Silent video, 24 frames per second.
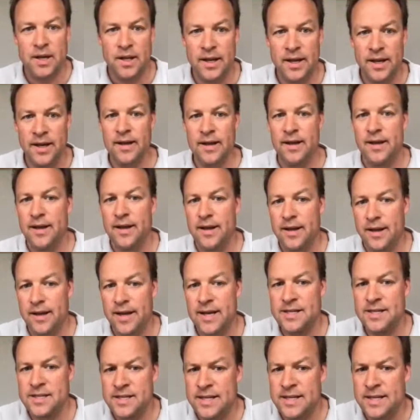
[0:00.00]
then
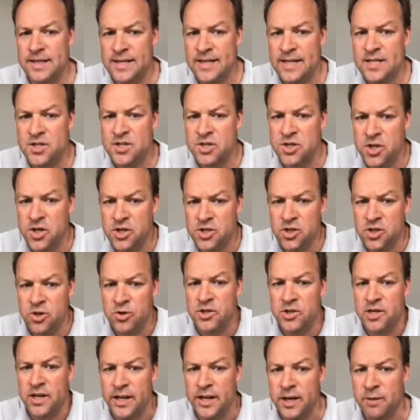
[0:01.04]
this just
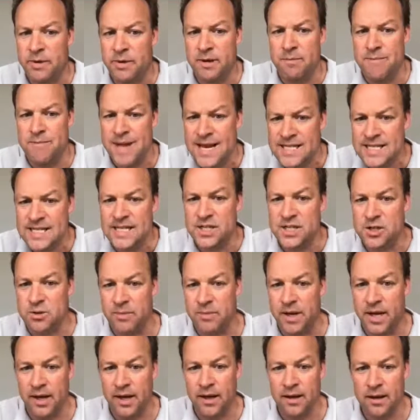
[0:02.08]
looks a little bit messy to
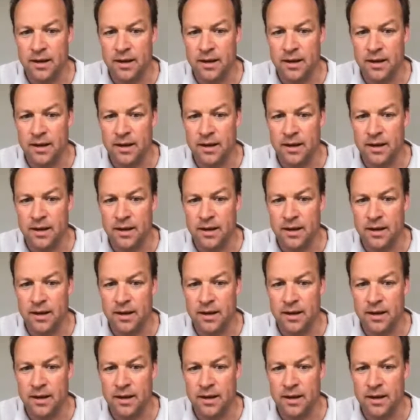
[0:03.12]
me,